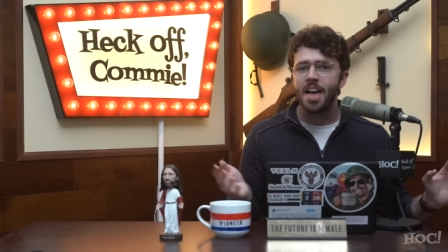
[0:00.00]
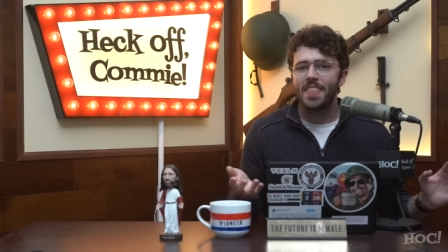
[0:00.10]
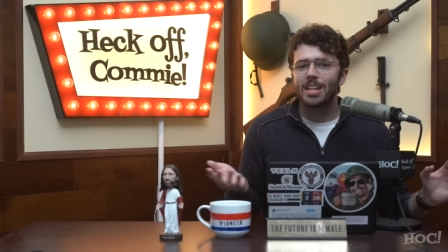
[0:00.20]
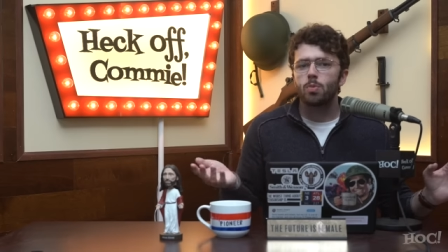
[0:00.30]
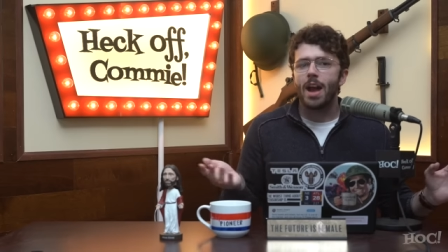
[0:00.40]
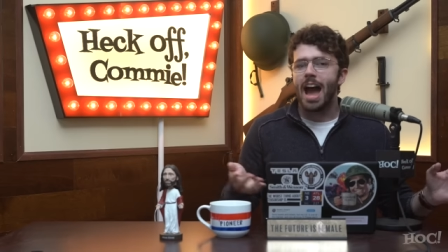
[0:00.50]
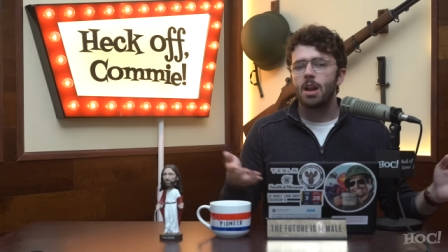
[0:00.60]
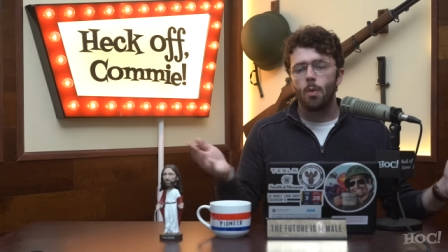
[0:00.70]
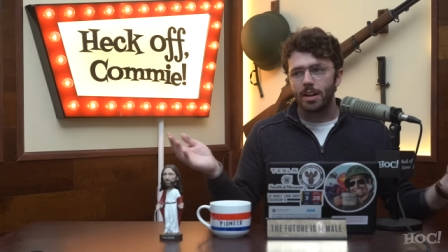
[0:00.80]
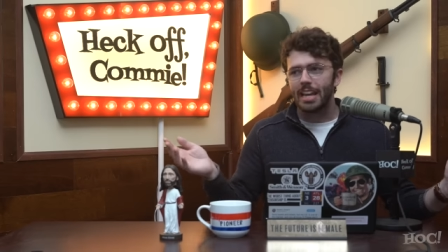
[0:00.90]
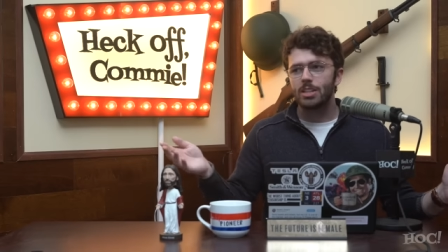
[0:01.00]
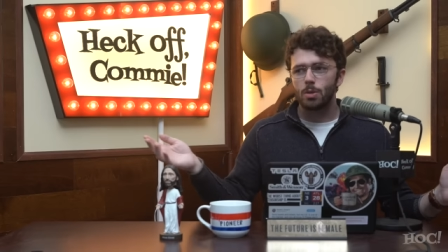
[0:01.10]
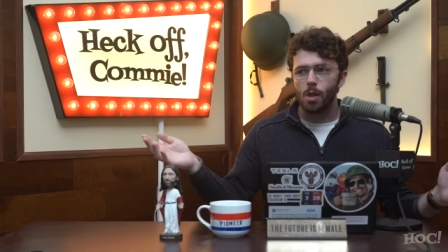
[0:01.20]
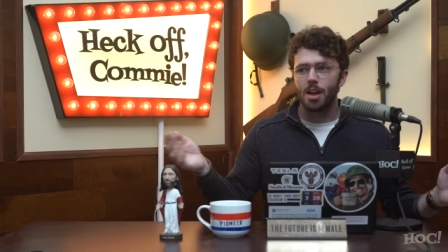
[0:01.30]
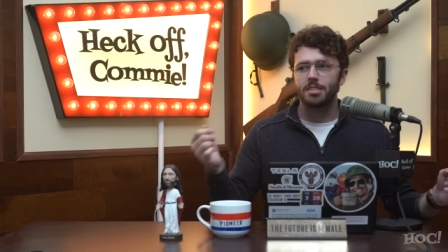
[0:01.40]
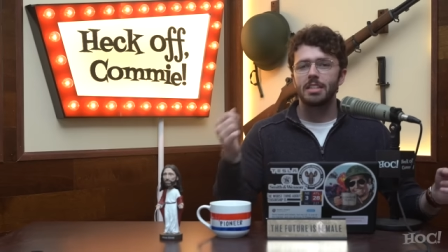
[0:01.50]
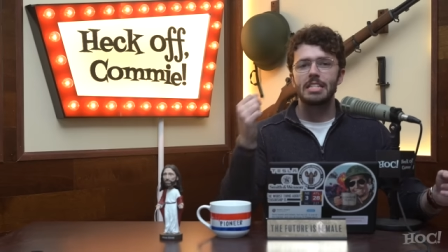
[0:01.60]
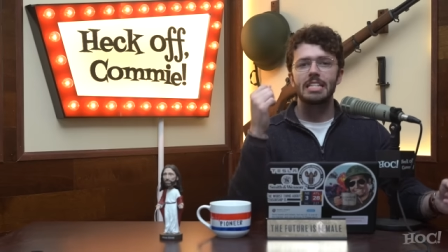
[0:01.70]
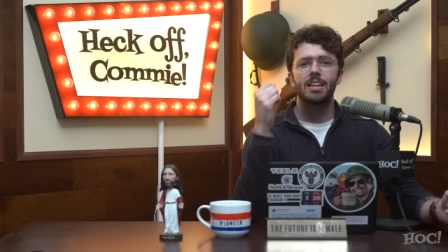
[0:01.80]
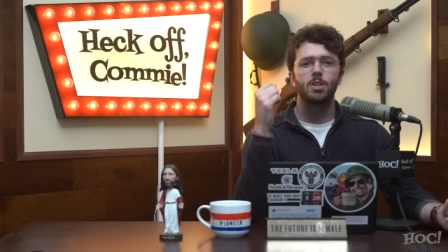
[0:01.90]
That's why I don't want to get too lost in the
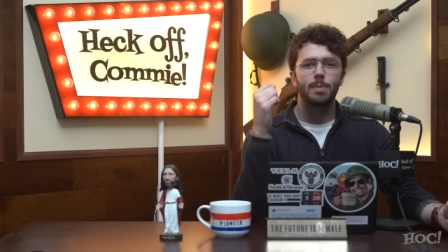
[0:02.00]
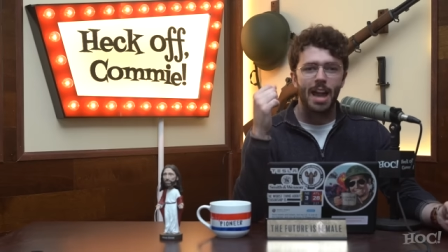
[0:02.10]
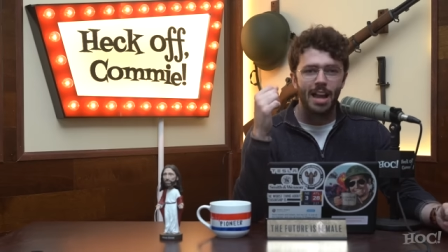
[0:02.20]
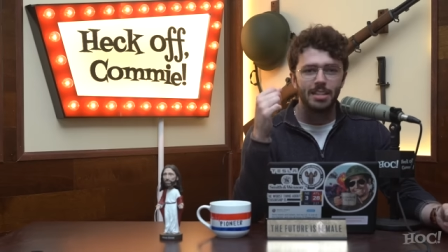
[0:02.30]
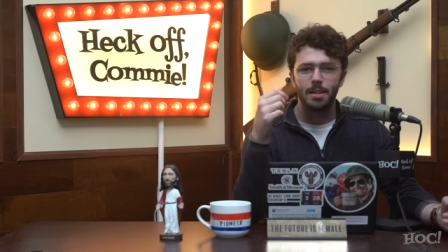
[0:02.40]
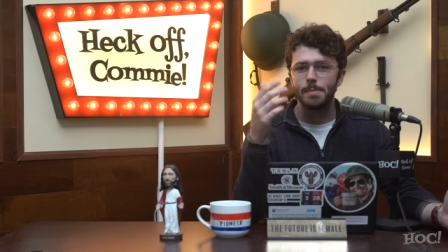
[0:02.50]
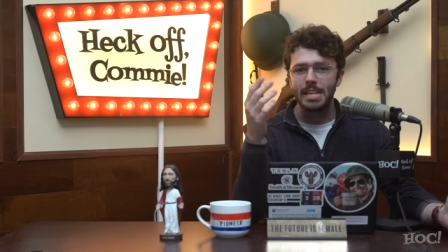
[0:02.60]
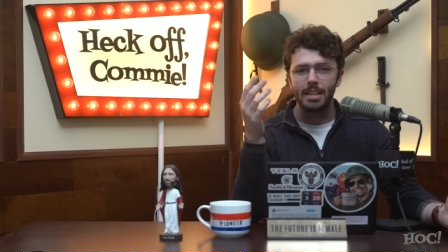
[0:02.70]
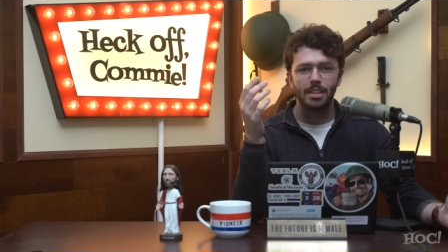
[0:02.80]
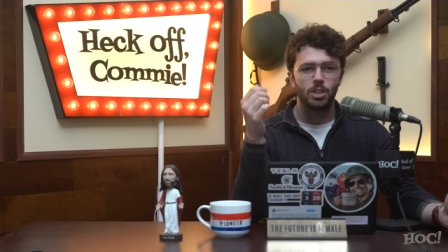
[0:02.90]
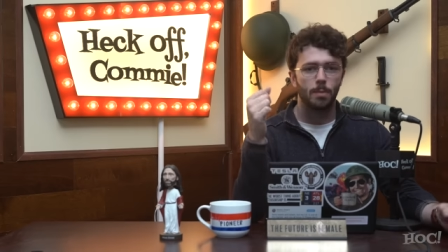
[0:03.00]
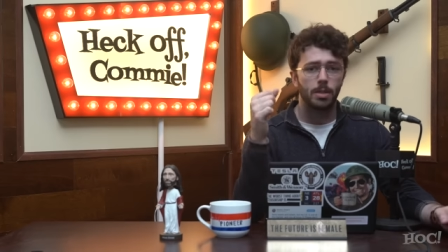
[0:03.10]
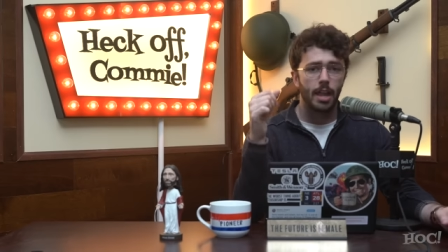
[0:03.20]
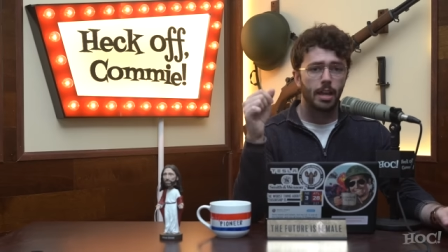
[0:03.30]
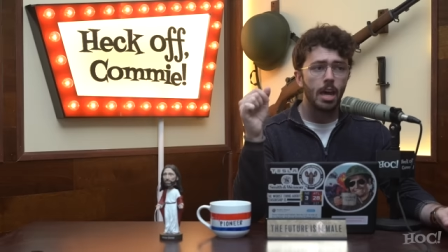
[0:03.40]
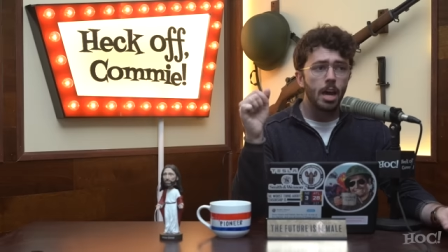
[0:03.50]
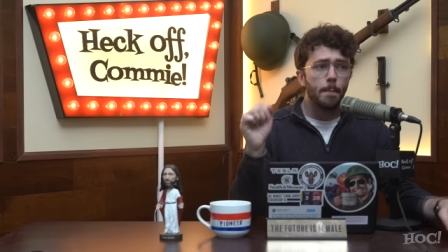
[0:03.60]
details behind it, immediately jump to like,